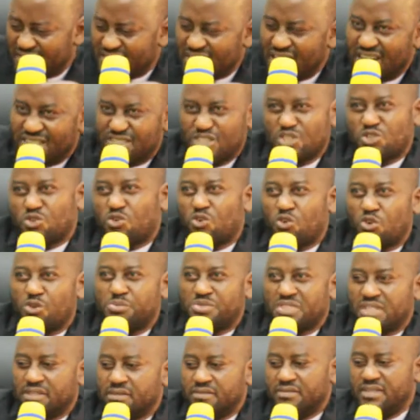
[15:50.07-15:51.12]
act is
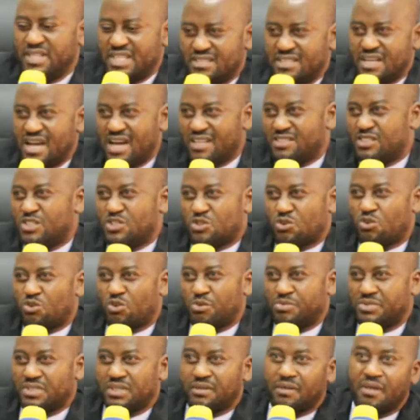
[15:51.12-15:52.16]

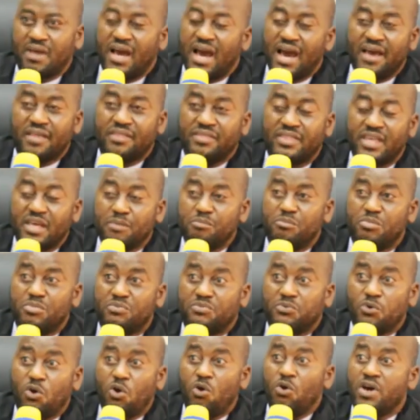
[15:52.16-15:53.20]
corruption. And then
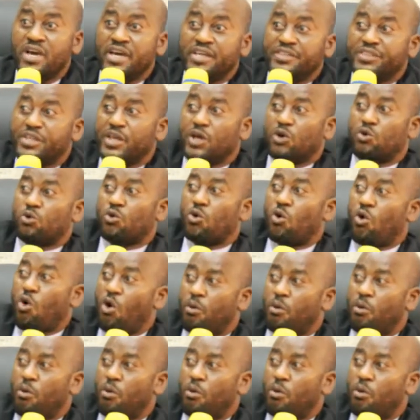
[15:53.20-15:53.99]
before they grow